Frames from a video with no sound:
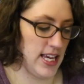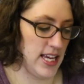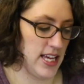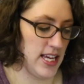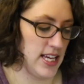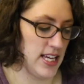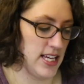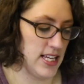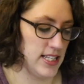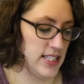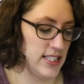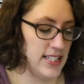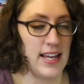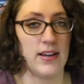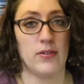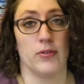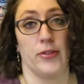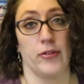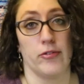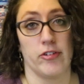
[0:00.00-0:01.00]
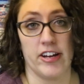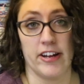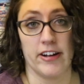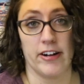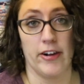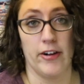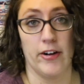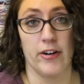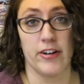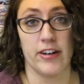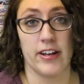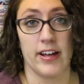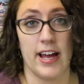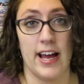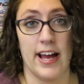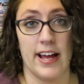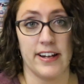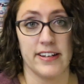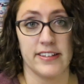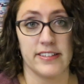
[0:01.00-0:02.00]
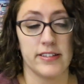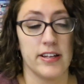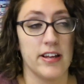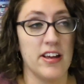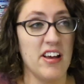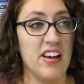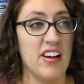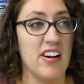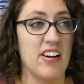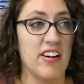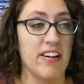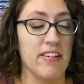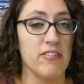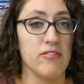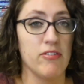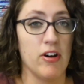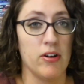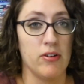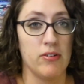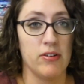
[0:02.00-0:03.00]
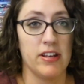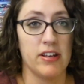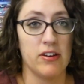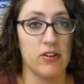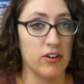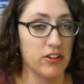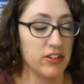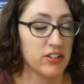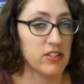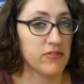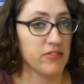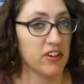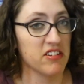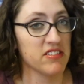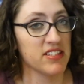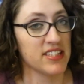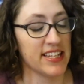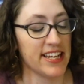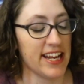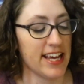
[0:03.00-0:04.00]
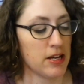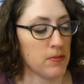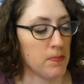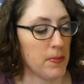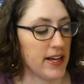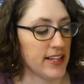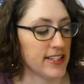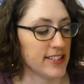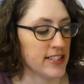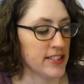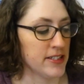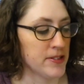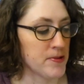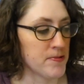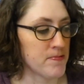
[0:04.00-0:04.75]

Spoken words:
It is now 3 o'clock and I have only gotten as far as the neckband.